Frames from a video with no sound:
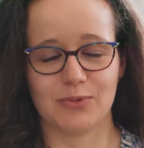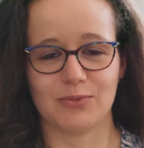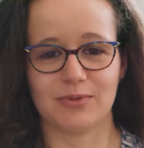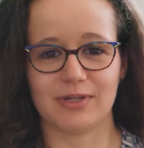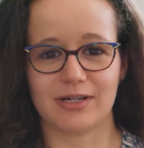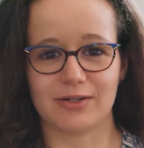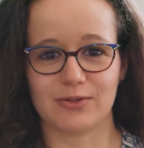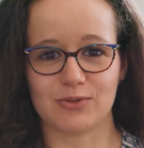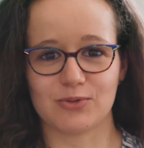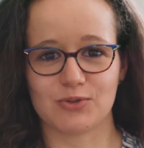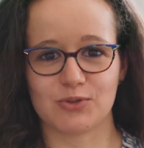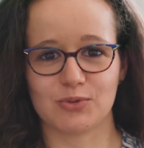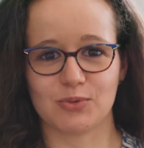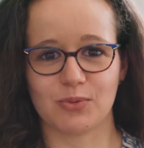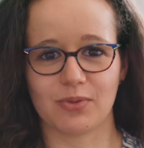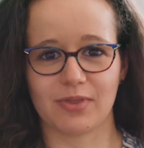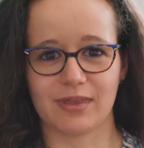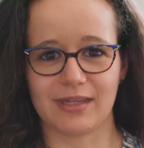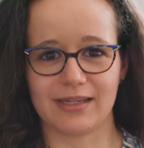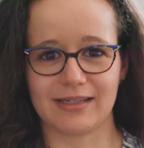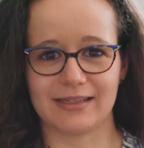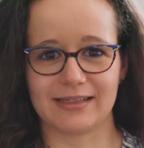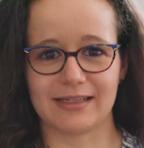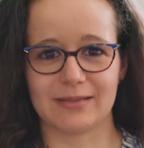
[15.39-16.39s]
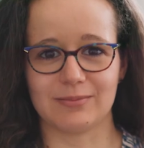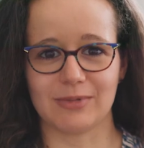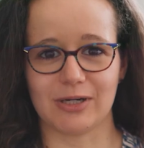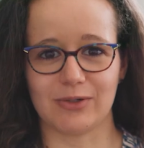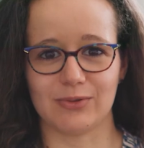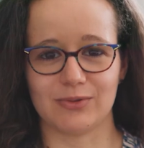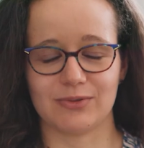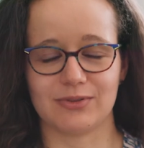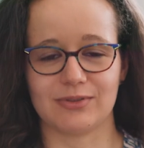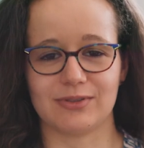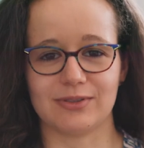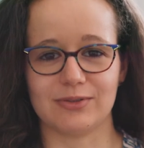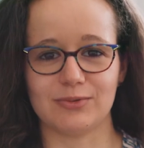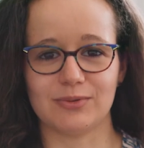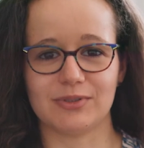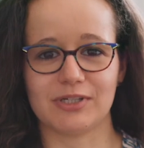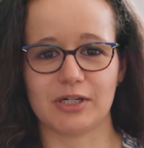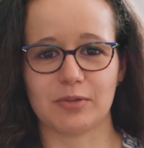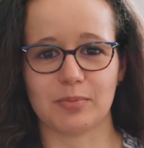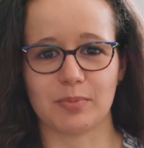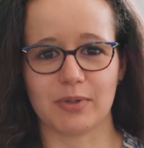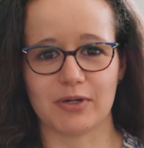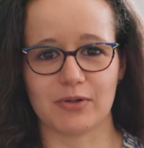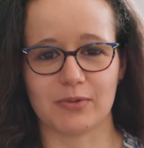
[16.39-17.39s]
We are used to think about
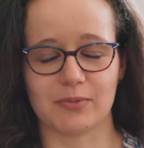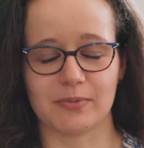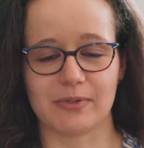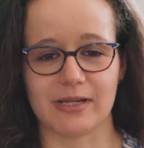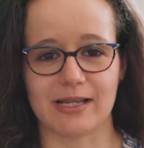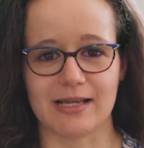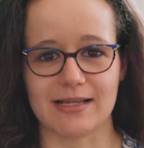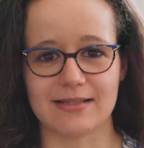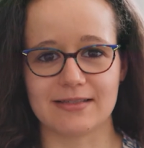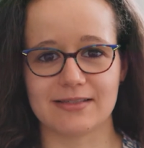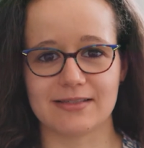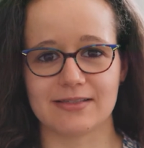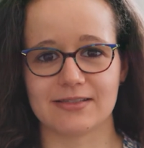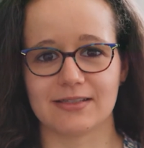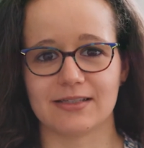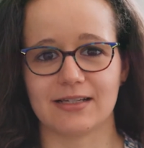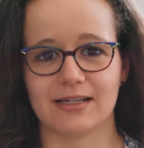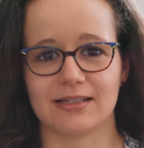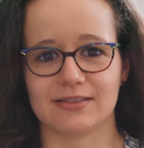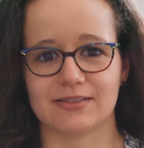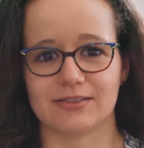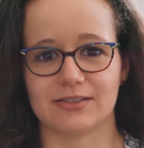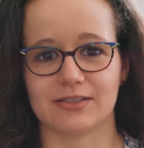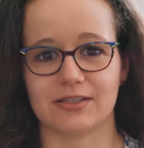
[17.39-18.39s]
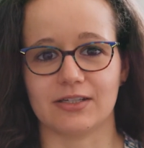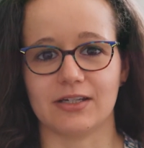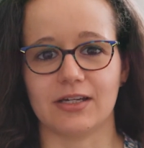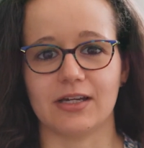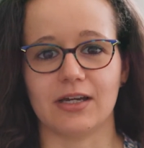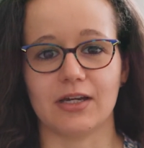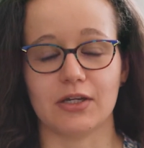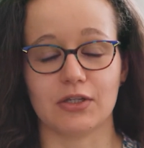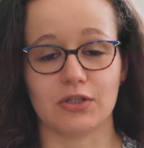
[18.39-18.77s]
nuclear power plants as uh,